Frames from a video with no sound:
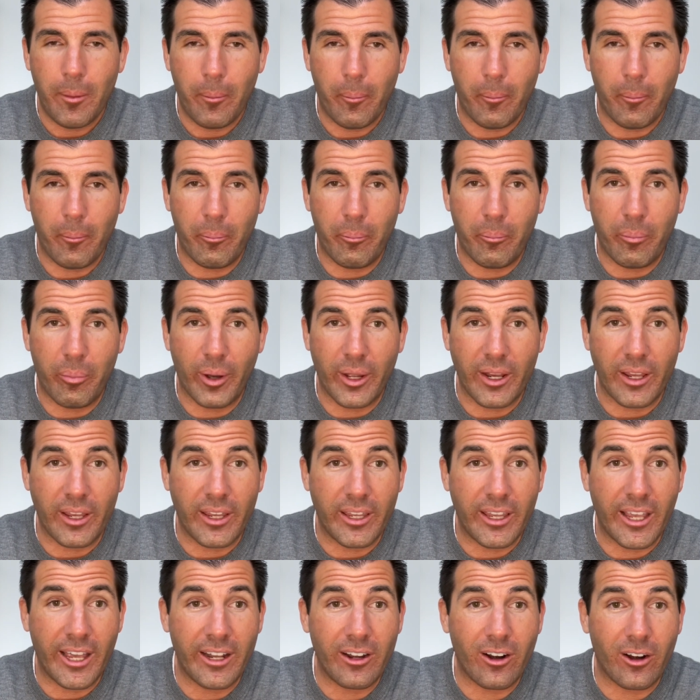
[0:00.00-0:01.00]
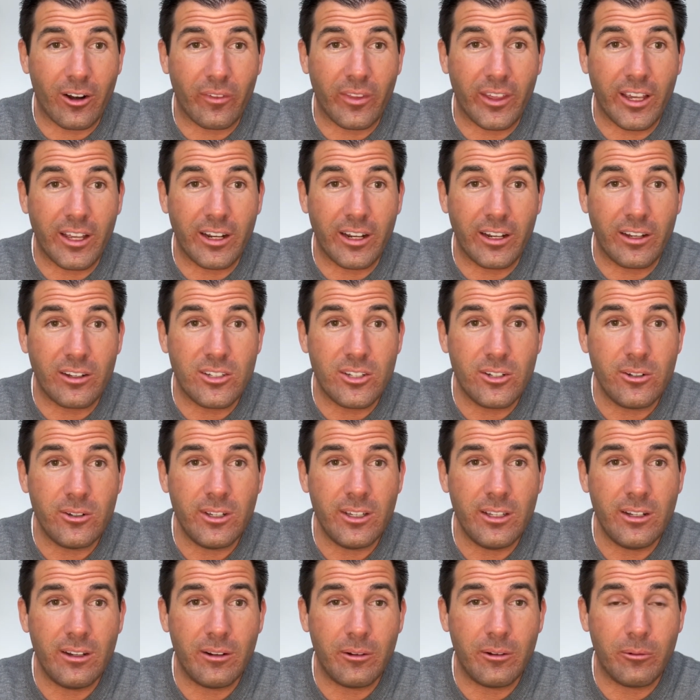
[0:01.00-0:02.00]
but yet are they going to do it?